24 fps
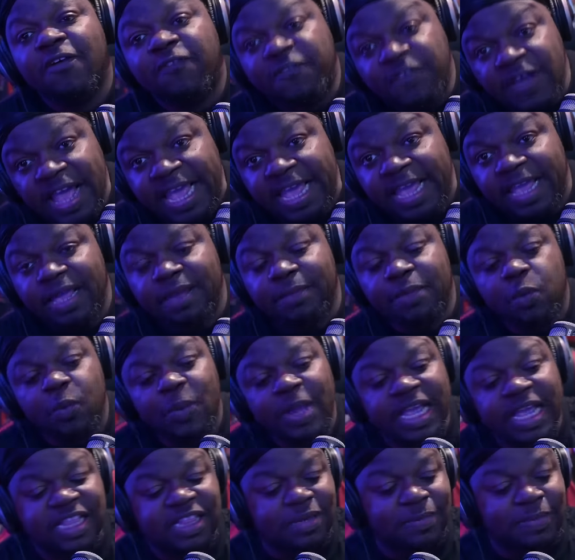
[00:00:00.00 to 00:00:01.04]
fame,
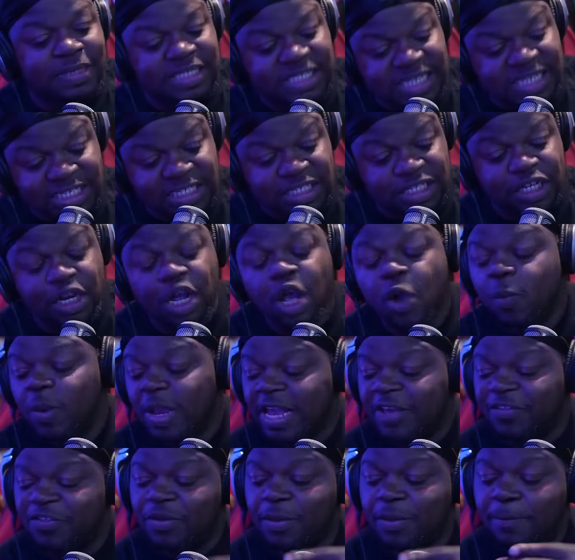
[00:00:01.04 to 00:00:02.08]
we get them attention, we
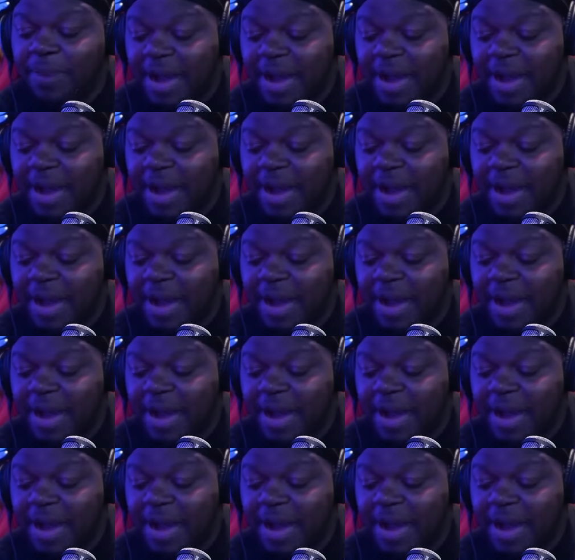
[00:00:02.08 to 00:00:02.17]
get them